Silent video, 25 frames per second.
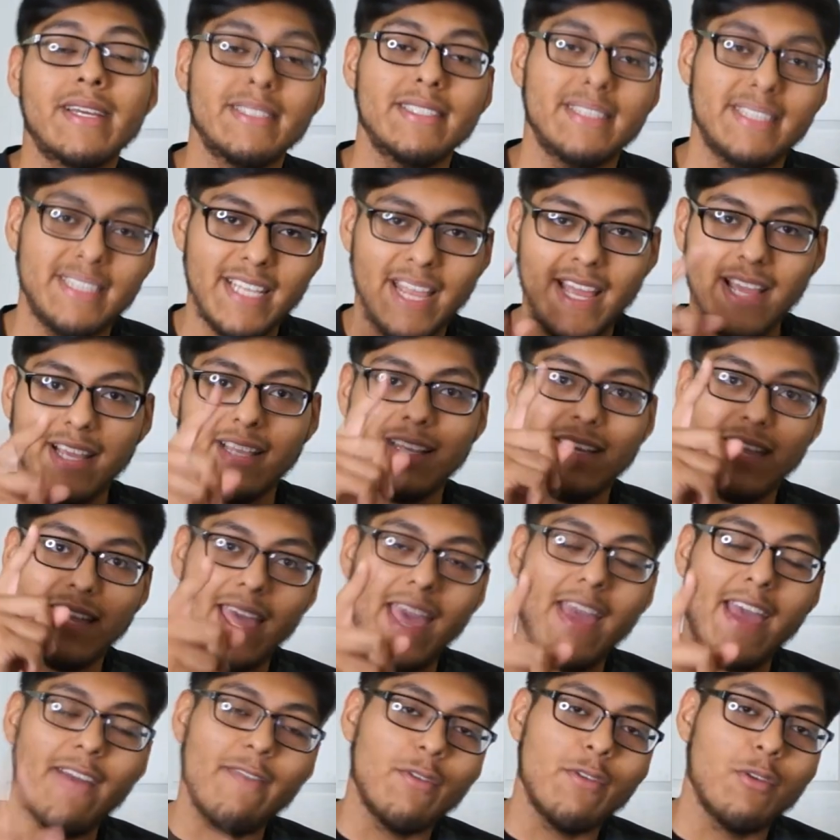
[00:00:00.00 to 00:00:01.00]
check
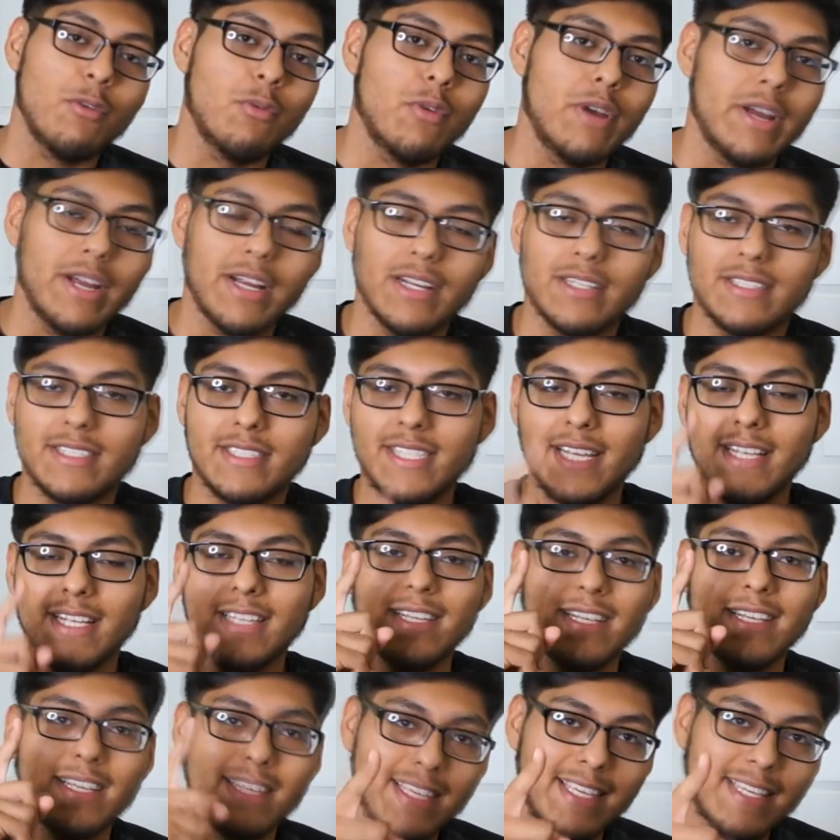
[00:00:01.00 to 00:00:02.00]
everywhere.
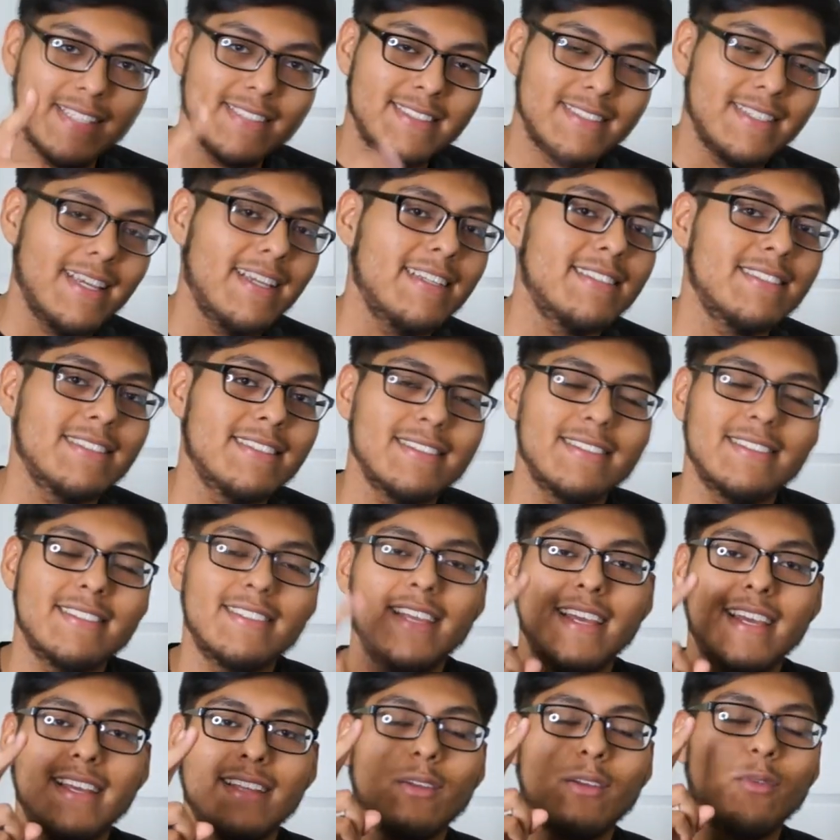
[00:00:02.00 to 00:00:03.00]
Check the kids section,
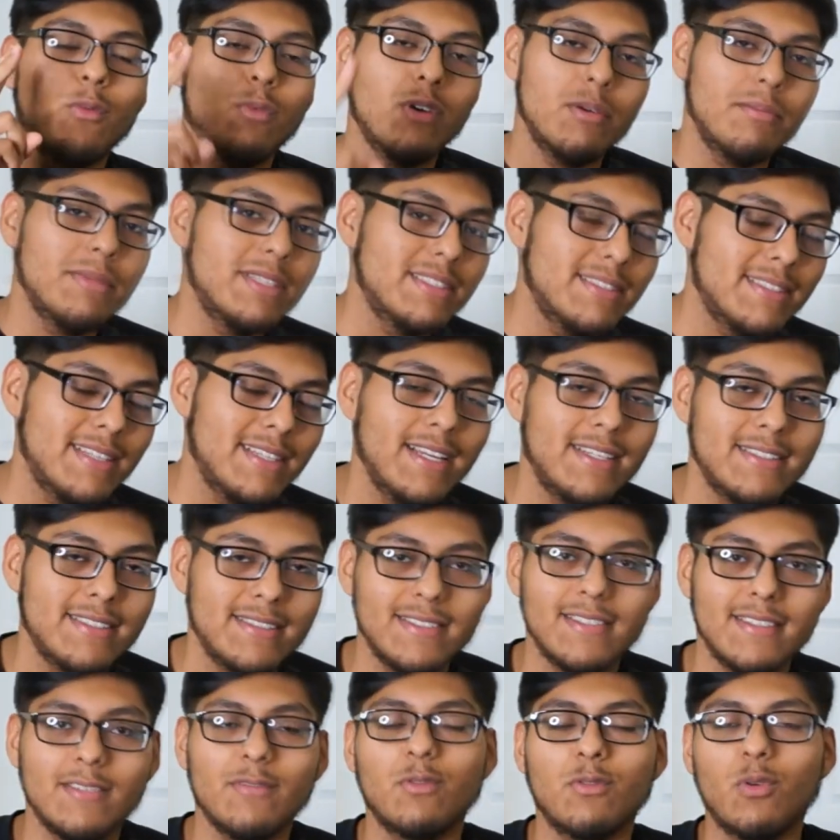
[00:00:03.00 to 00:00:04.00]
check the women's
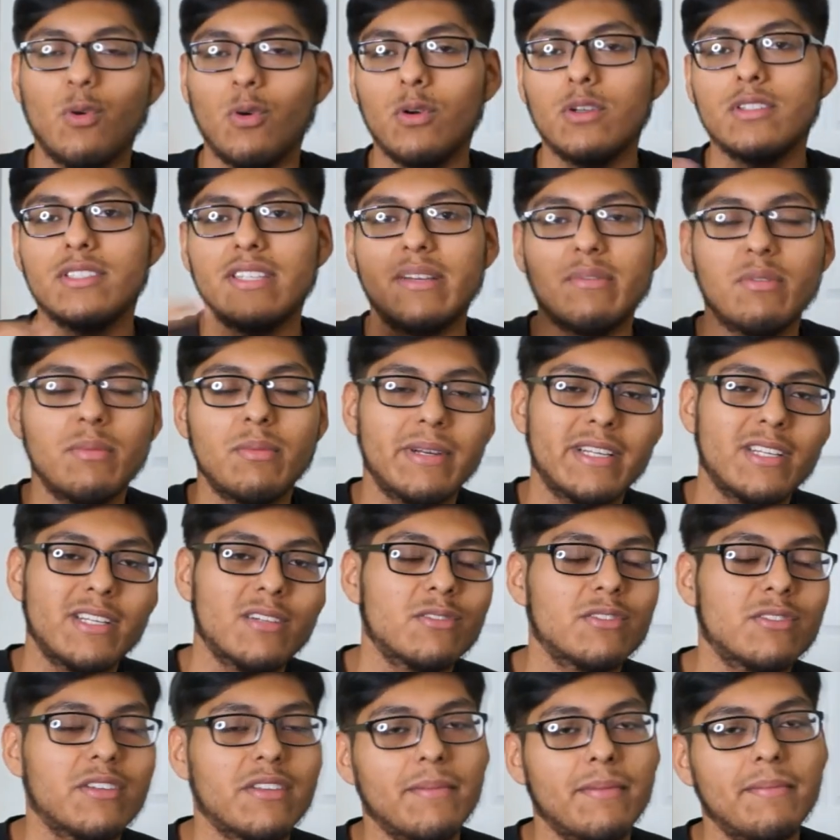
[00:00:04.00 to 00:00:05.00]
section. Of course, everybody
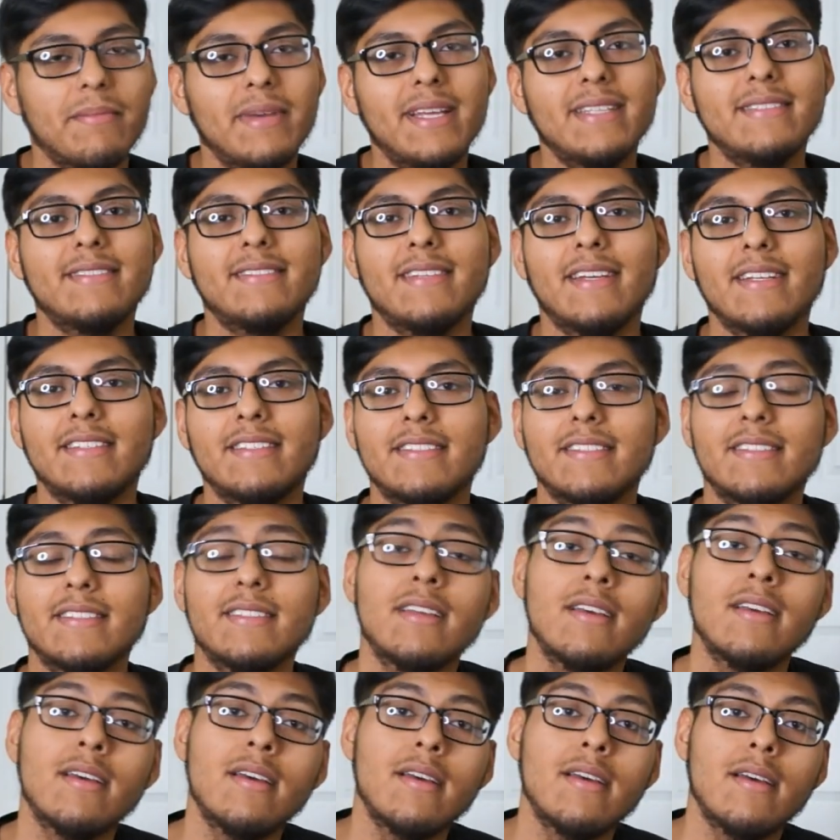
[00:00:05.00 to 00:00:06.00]
goes to the men's
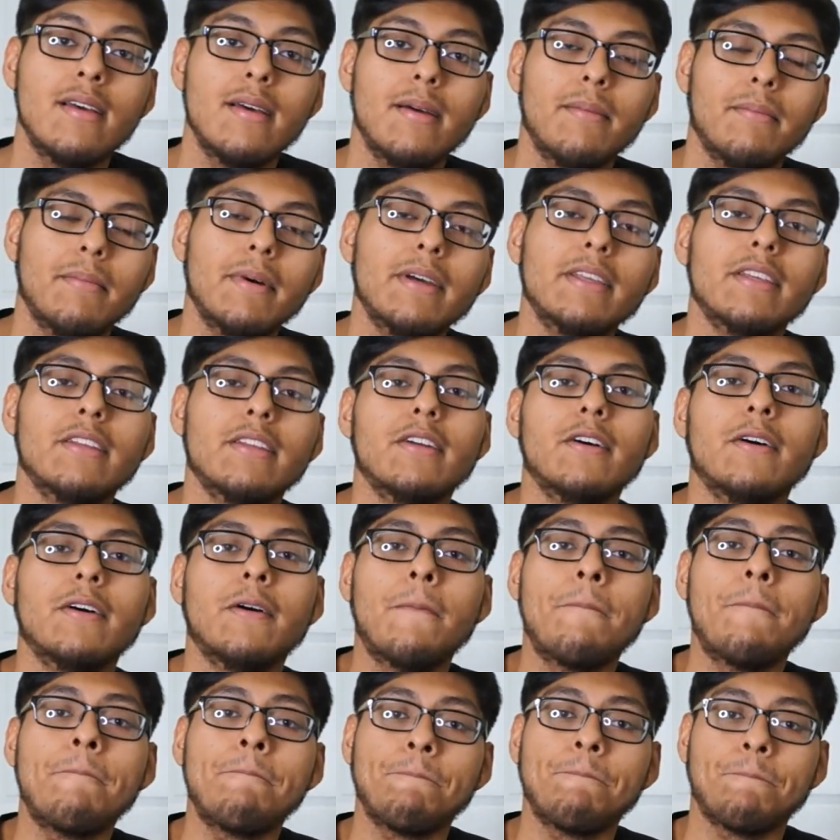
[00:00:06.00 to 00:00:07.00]
section, but you
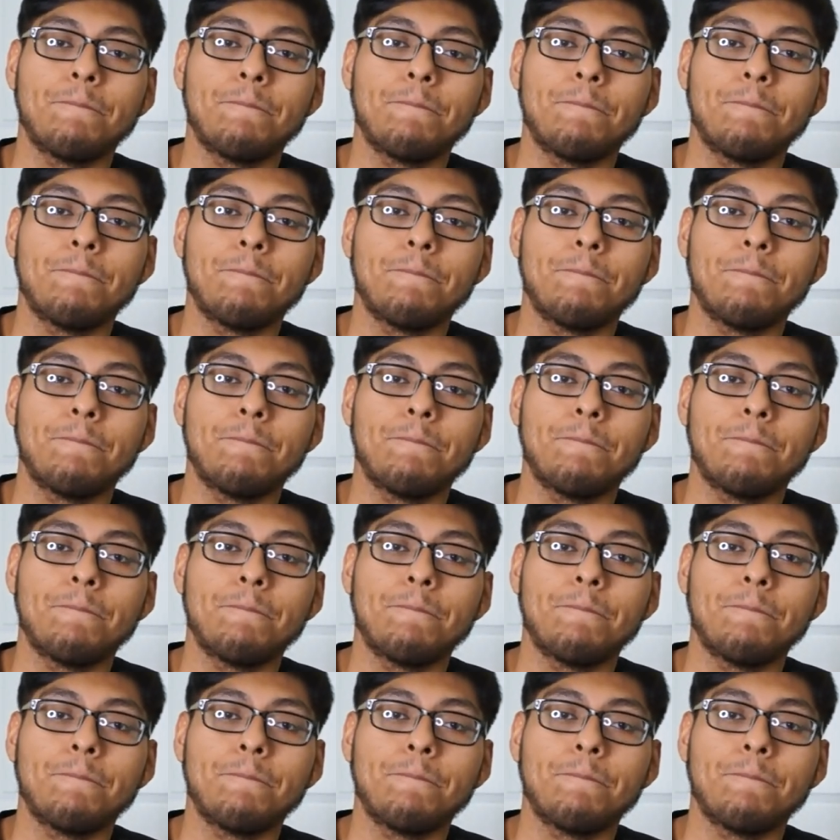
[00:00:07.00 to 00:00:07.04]
know,